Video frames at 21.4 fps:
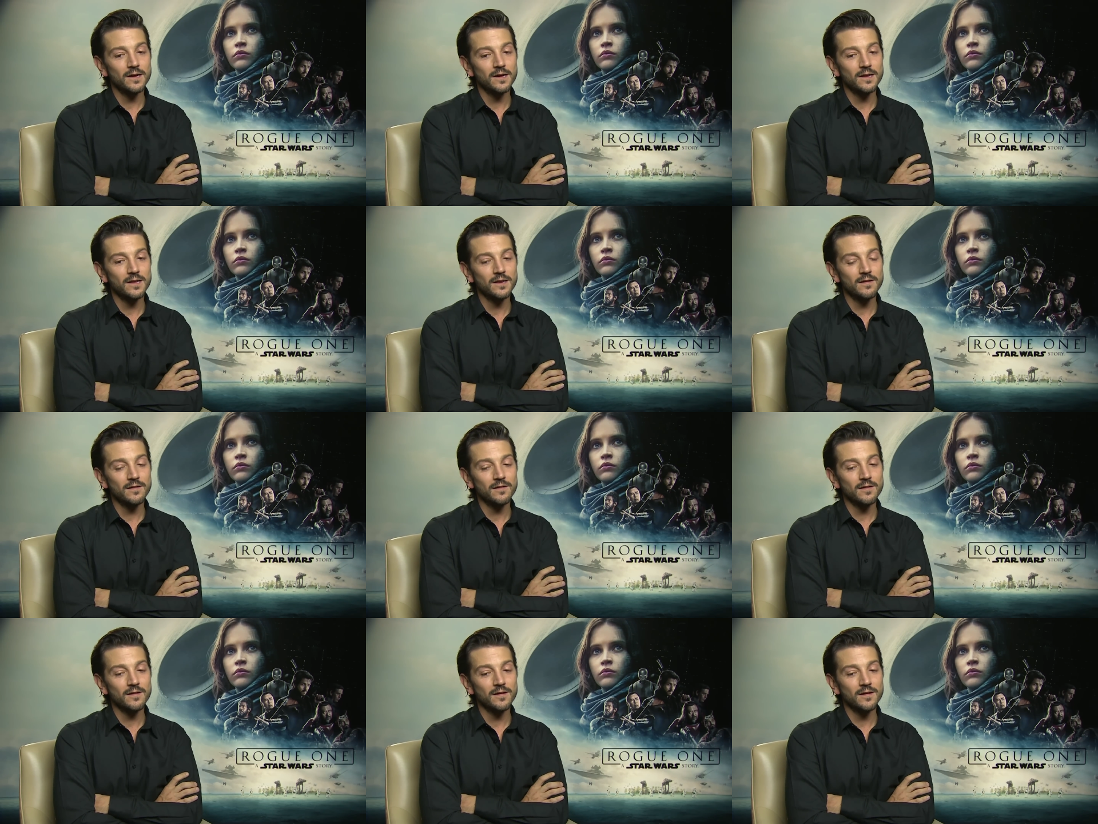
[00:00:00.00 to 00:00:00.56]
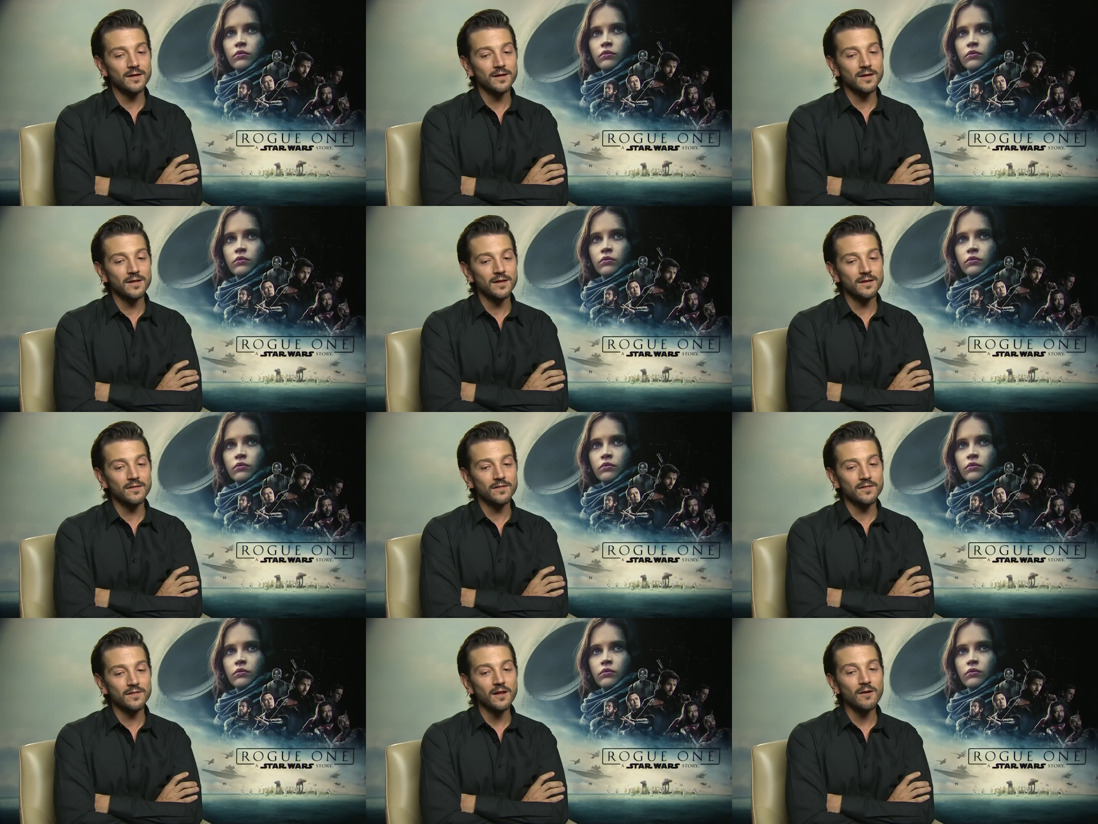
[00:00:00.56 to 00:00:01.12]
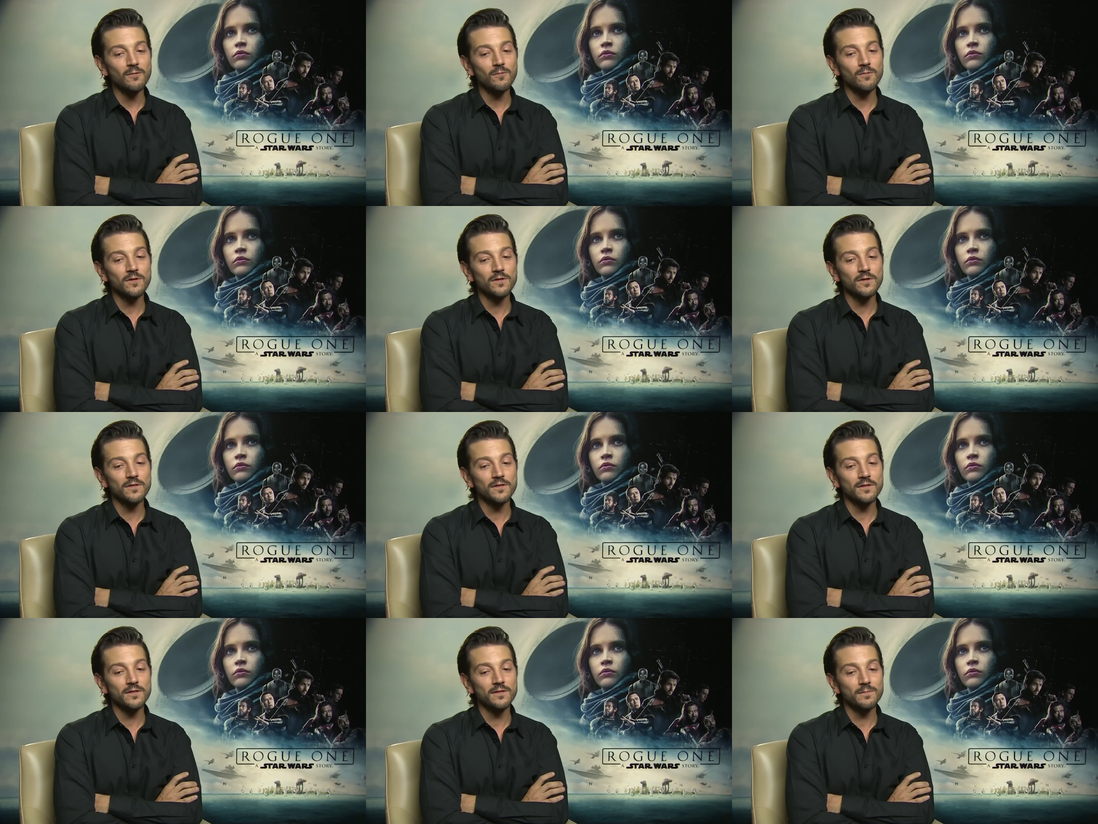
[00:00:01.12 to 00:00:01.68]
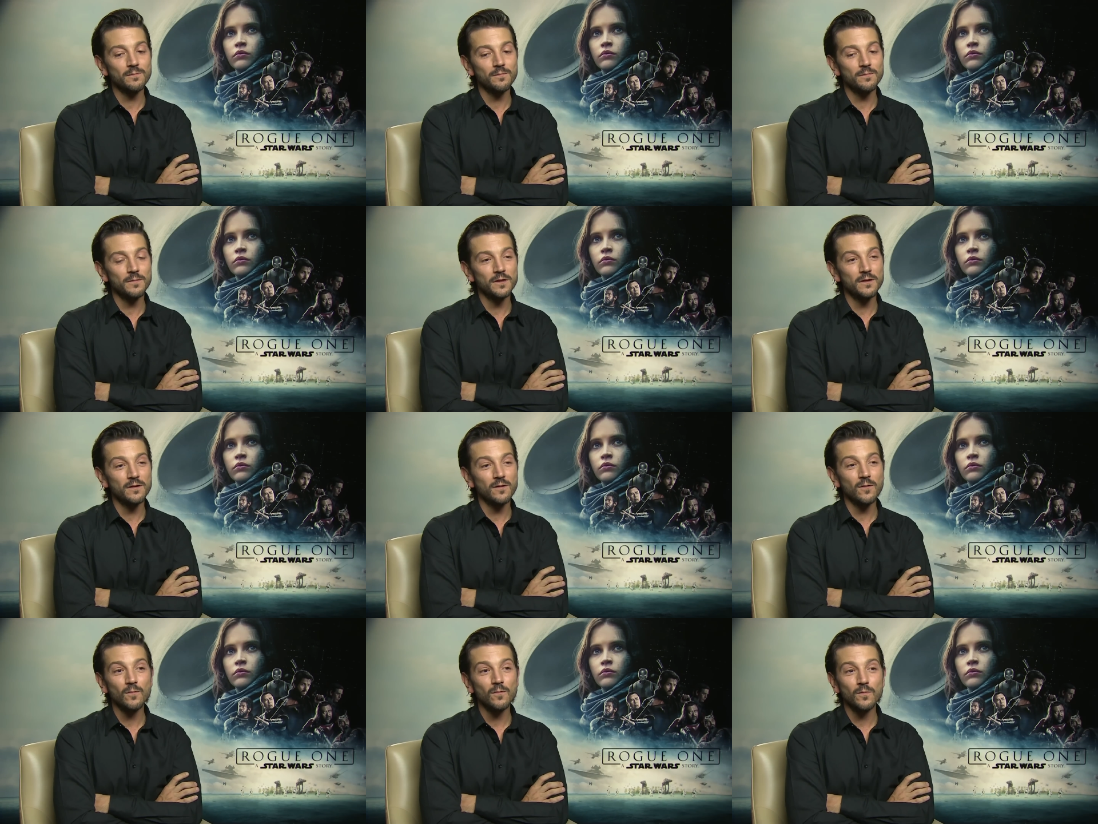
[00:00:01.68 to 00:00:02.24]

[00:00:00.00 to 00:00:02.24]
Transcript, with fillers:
Speaker 1: and uh, and Star Wars has been